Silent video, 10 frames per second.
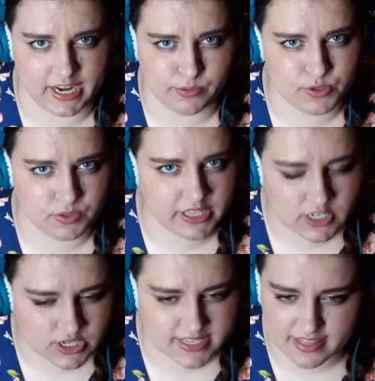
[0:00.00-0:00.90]
and I was really
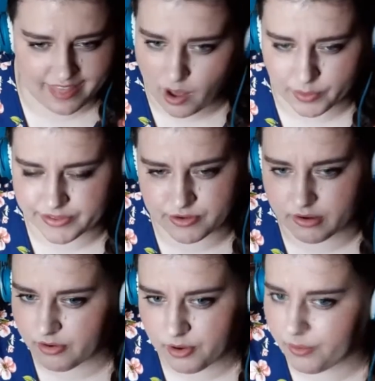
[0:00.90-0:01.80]
interested in that one. So I
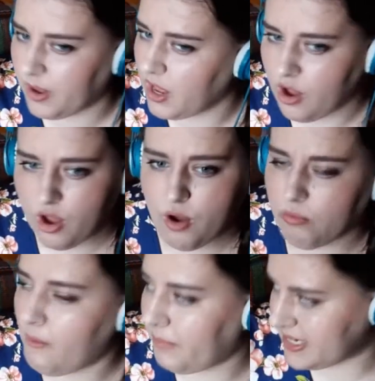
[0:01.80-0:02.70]
don't know
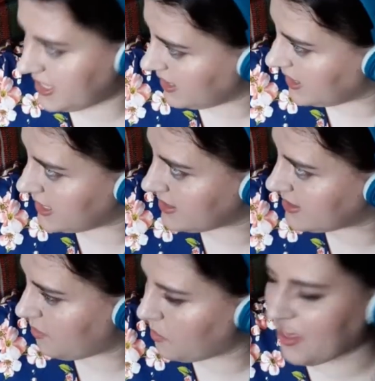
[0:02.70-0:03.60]
what my deal
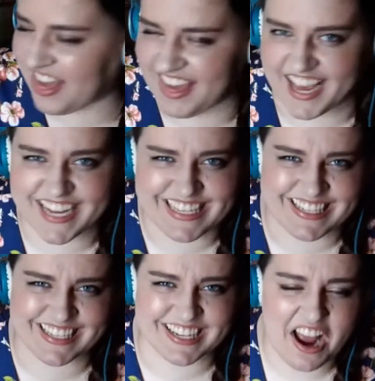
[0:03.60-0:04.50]
is with
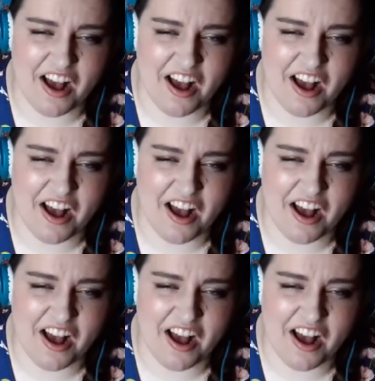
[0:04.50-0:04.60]
this,